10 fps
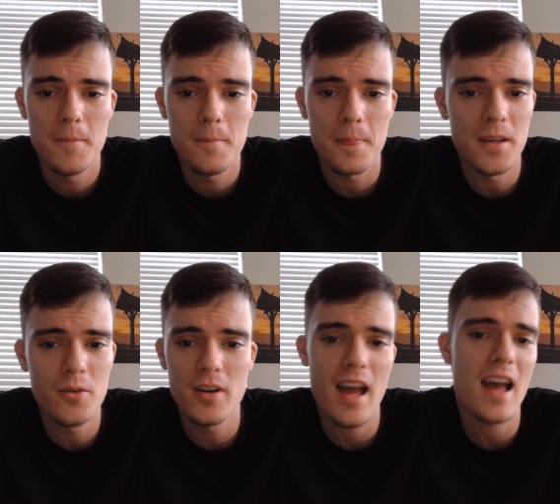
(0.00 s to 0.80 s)
He
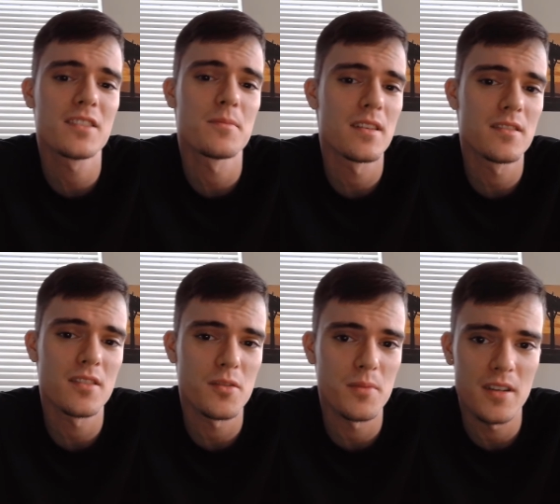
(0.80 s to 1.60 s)
already has made
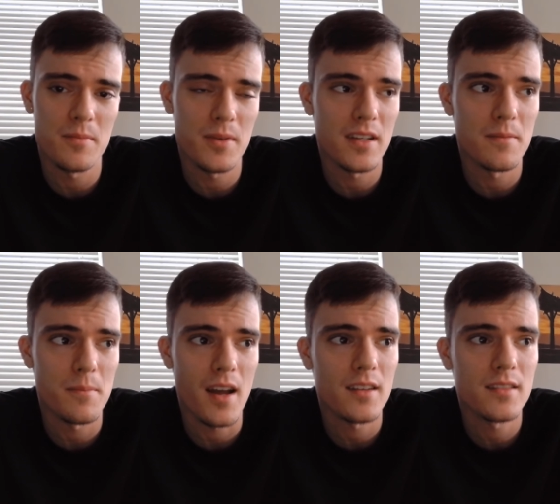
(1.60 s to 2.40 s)
such a big
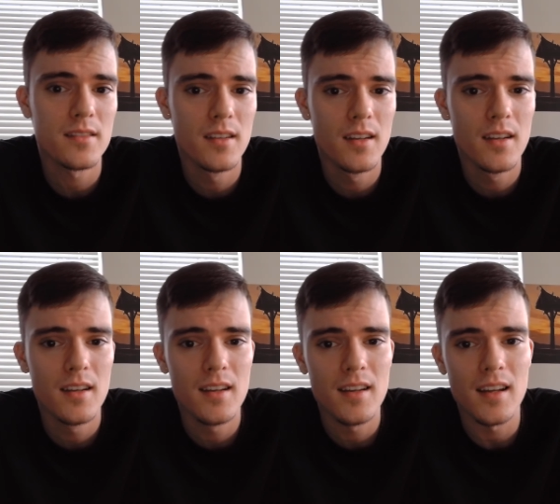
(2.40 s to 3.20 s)
impact.
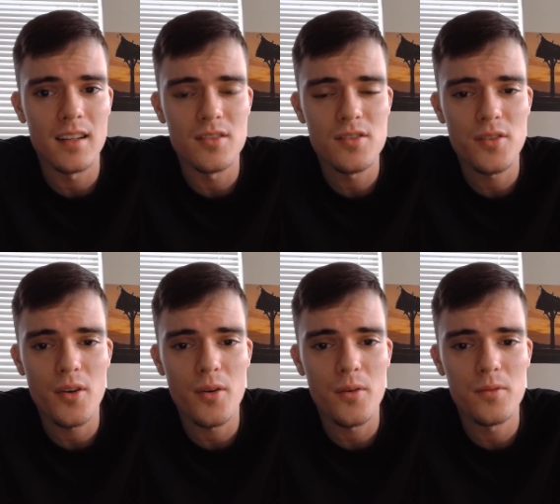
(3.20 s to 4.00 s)
And
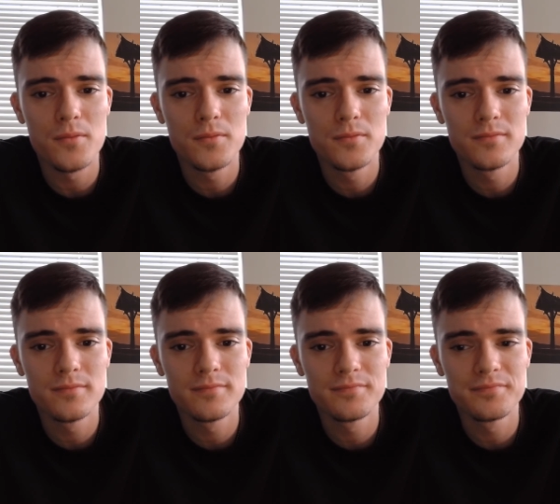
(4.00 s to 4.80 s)
so
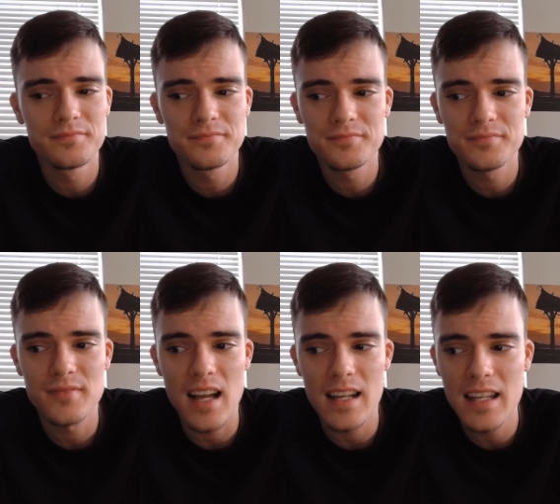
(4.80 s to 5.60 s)

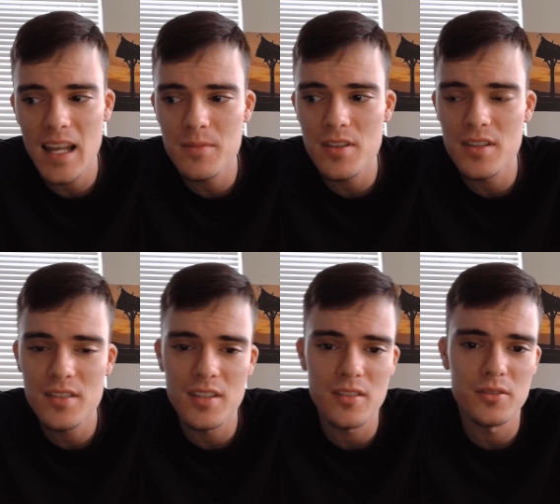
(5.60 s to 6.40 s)
I came to this
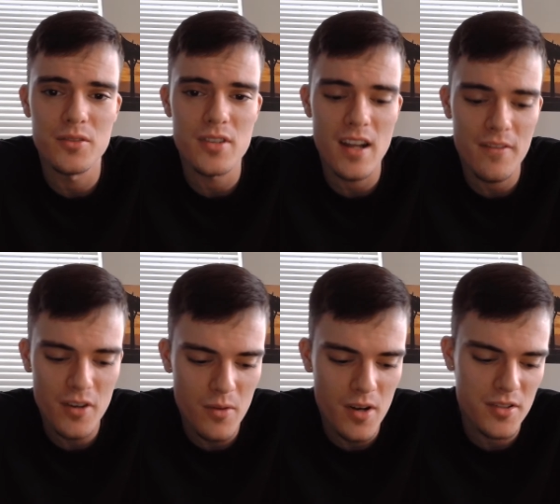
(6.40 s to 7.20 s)
conclusion after I
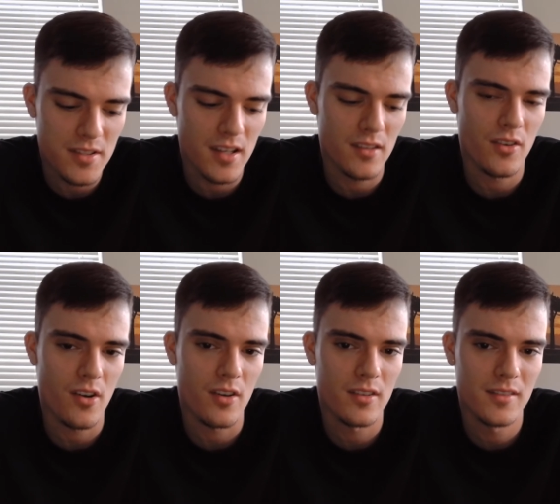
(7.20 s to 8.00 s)
watched a TED
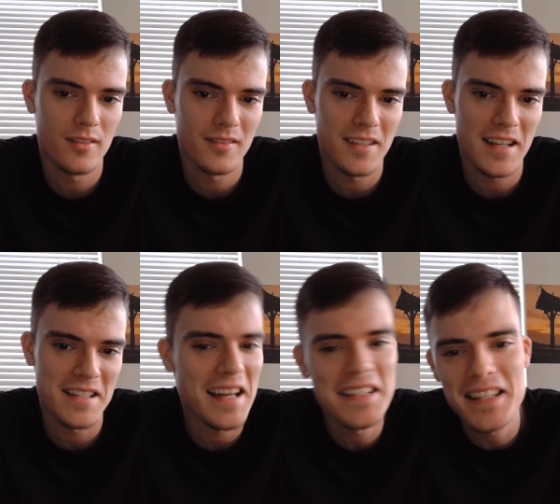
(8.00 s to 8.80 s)
Talk. I
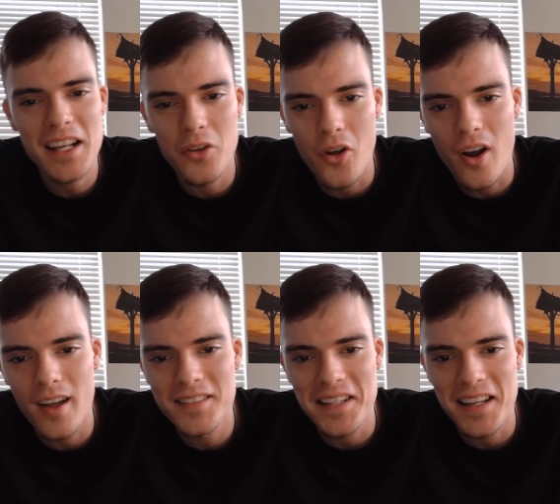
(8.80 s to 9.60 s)
did that a
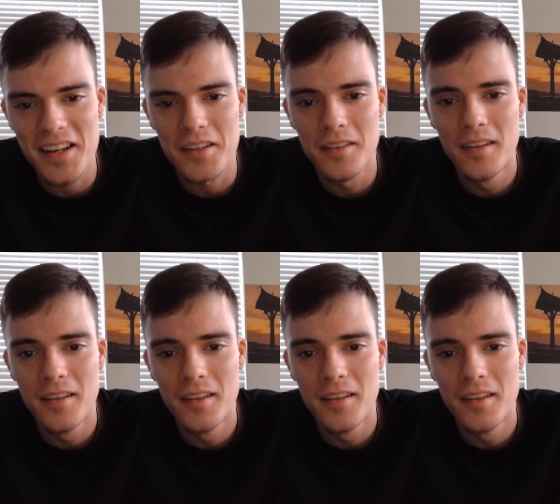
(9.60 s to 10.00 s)
lot to kind of